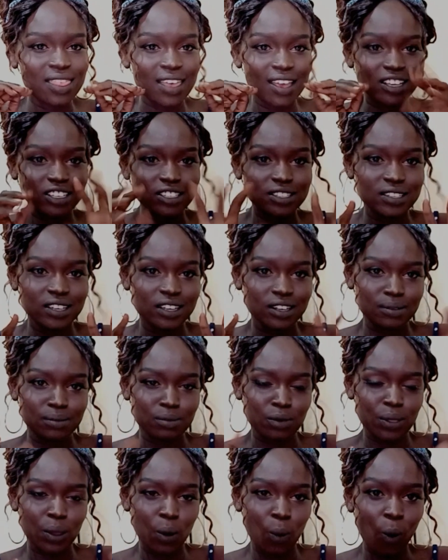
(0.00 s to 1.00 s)

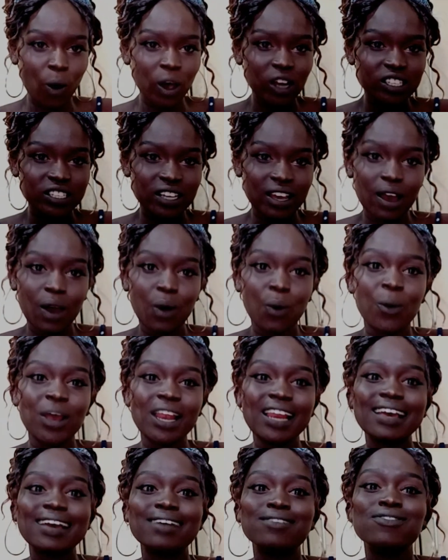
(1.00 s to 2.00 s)
The water
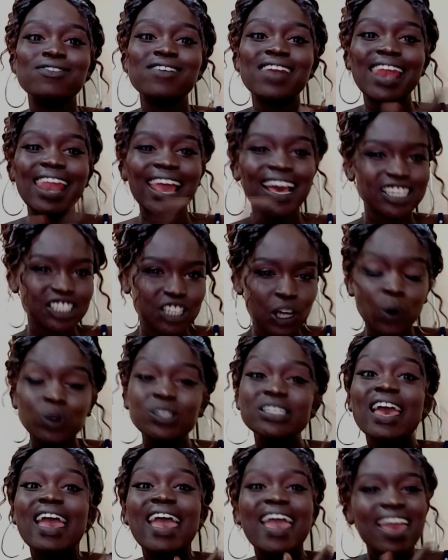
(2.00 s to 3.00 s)
will flush
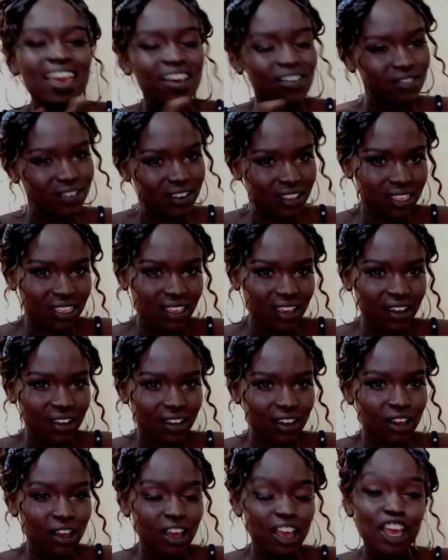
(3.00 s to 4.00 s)
out
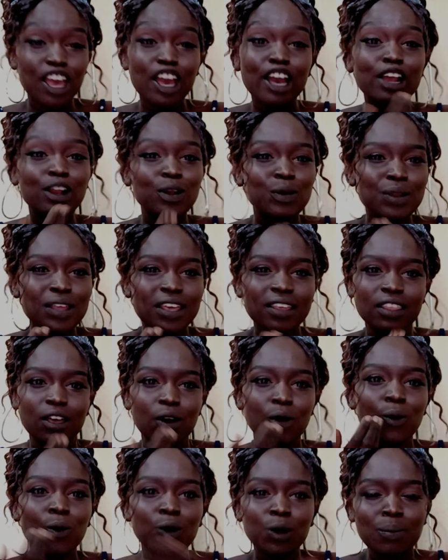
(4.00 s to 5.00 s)
everything, including
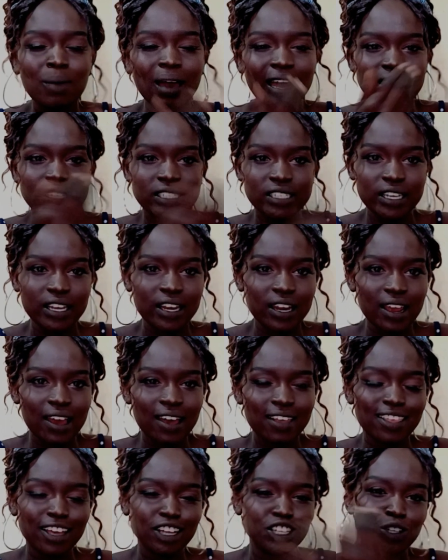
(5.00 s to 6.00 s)
the good
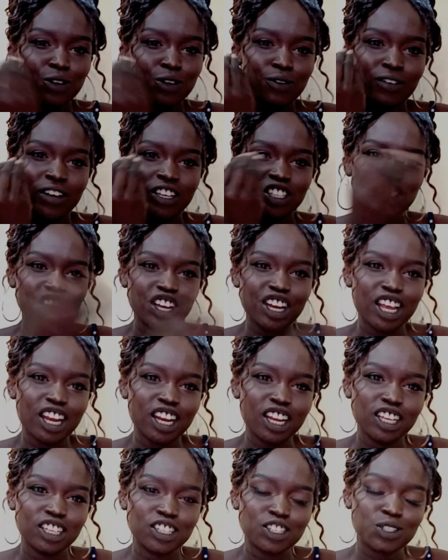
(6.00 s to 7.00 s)
bacteria that your
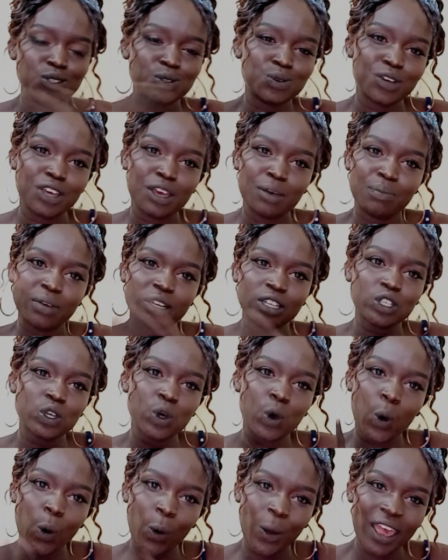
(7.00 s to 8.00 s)
vagina needs to keep
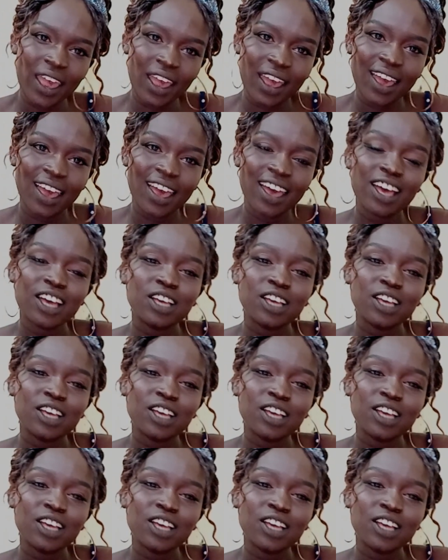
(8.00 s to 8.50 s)
it going.